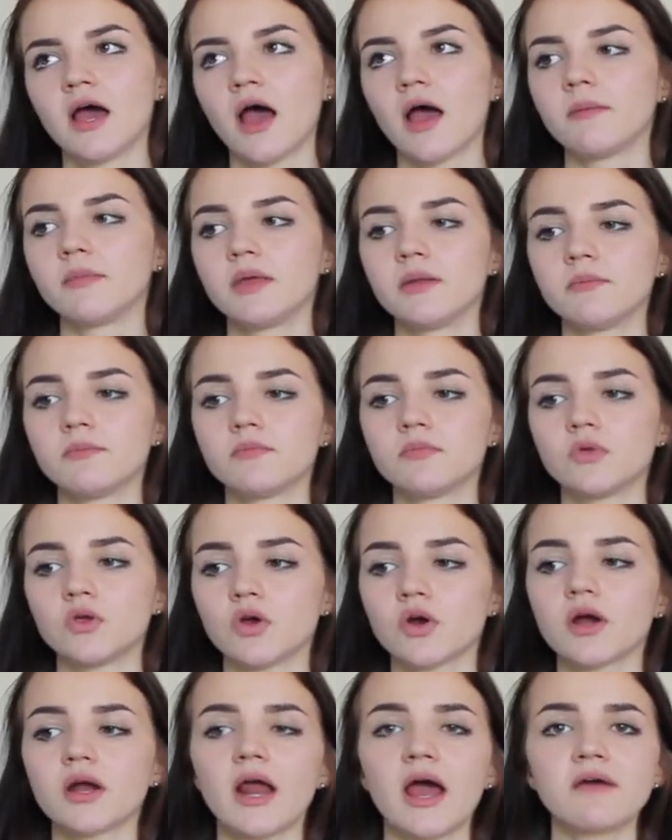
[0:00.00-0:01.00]
I mean,
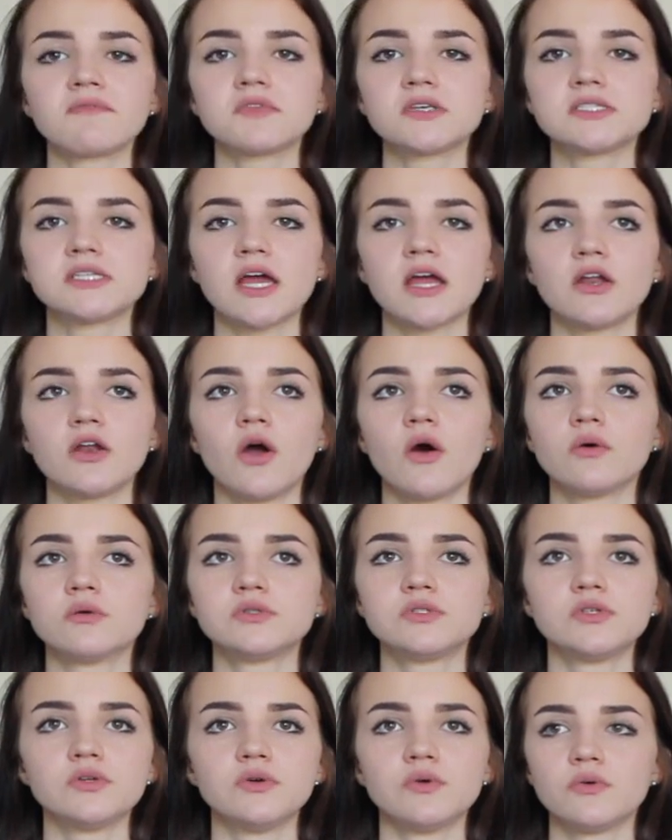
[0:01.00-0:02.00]
you're going to have to say no
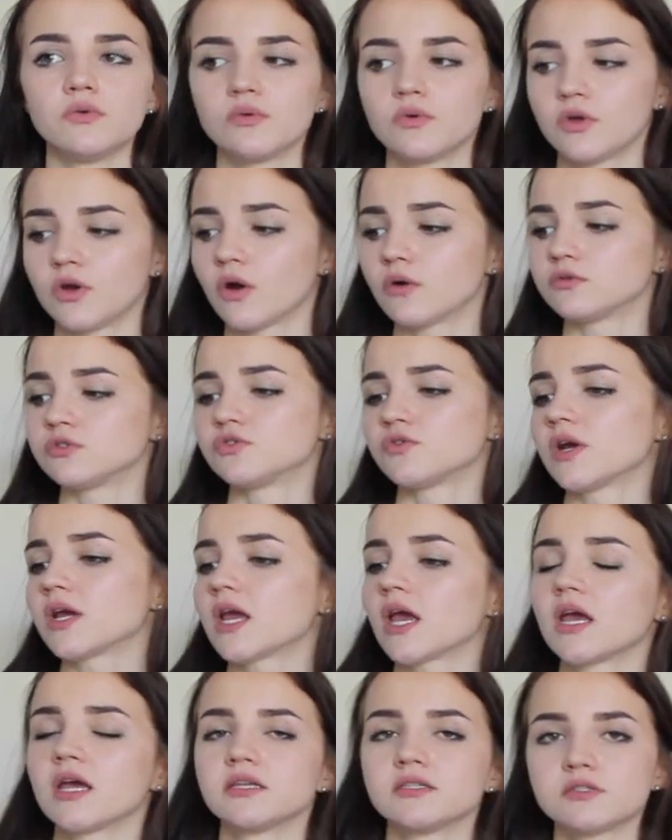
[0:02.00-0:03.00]
to, you know,
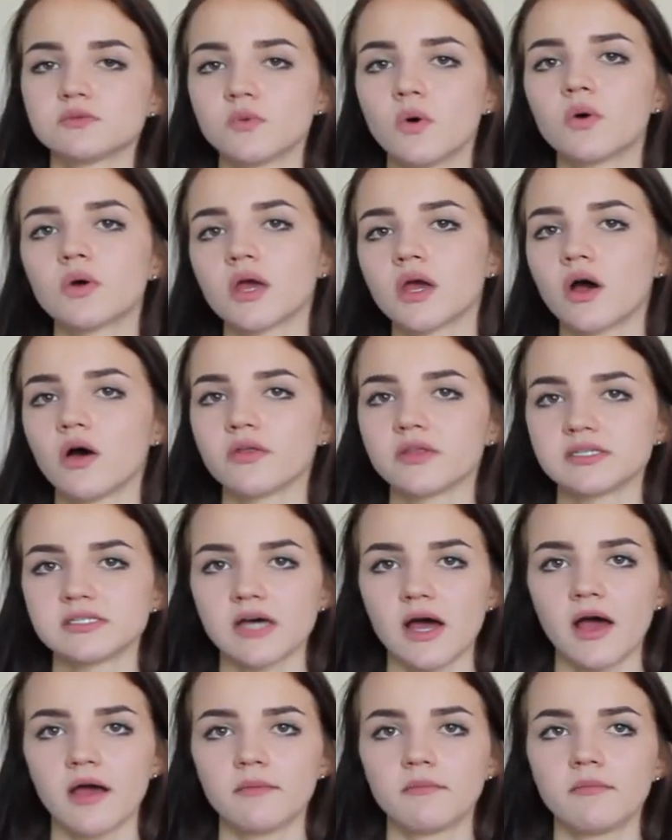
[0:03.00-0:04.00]
drinking and smoking all the
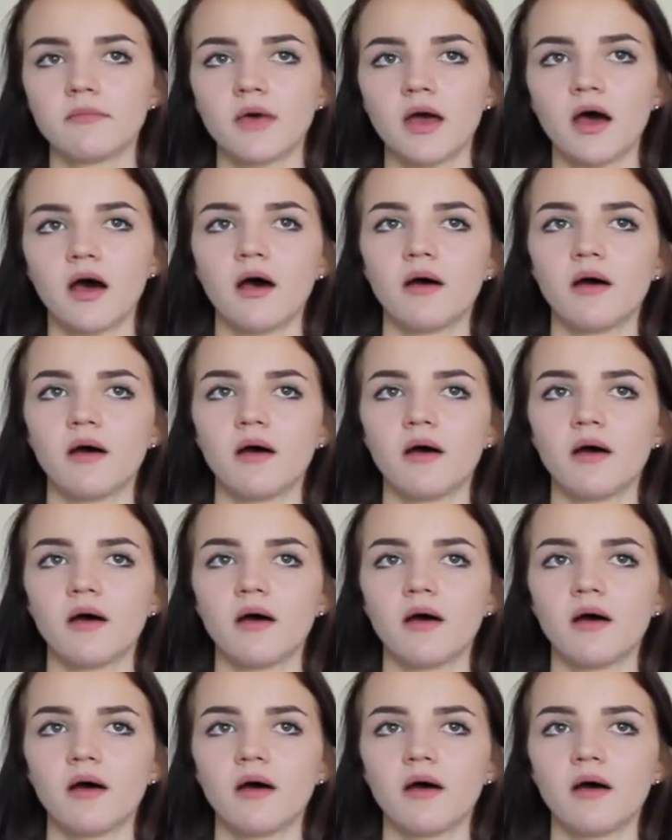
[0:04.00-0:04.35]
time.